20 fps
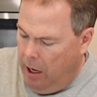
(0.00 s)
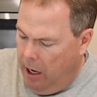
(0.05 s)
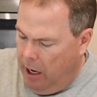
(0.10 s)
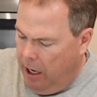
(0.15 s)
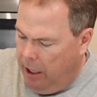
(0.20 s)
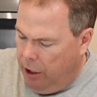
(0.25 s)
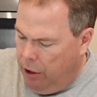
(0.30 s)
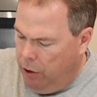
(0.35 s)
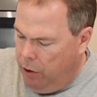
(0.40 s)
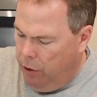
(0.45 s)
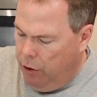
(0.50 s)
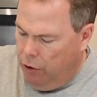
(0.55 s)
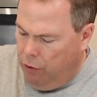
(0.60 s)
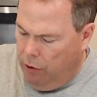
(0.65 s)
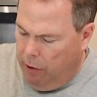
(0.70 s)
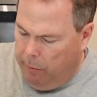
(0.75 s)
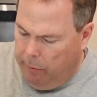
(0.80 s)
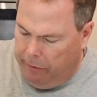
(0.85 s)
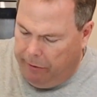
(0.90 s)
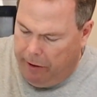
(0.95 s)
I could
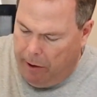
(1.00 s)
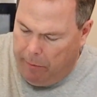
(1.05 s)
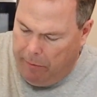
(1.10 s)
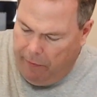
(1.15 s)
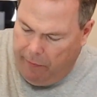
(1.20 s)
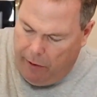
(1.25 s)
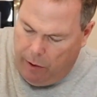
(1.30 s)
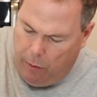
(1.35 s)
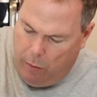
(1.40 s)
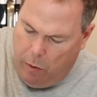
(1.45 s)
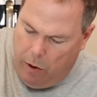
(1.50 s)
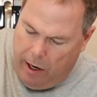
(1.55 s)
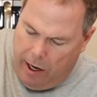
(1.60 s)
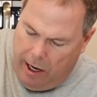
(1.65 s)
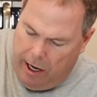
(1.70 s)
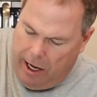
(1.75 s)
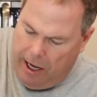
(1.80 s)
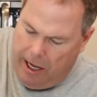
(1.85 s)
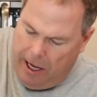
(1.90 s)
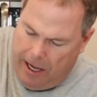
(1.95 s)
trim some of it
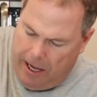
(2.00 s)
away,